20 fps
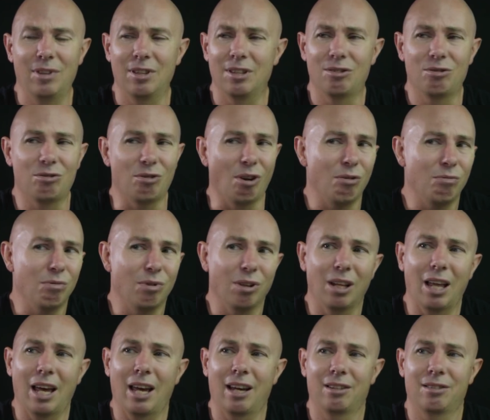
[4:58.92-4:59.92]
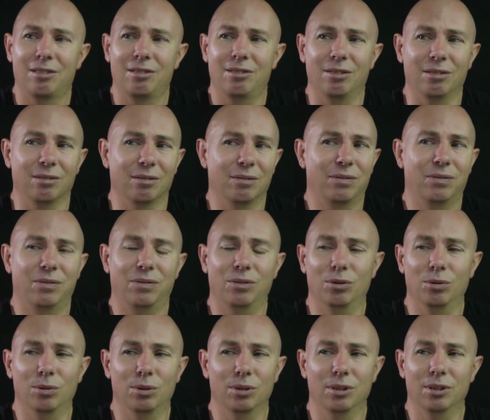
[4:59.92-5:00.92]
so relaxed and
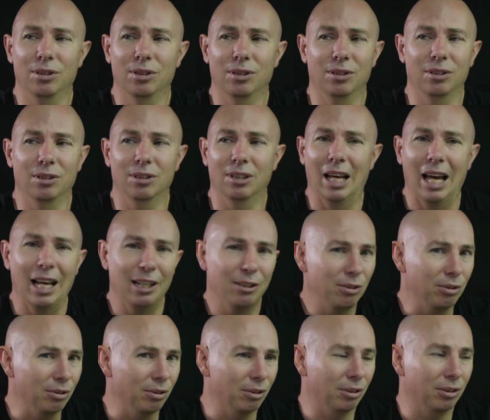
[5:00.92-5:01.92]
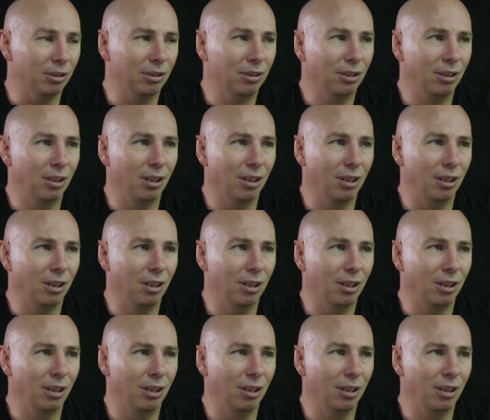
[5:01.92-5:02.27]
fluid and natural.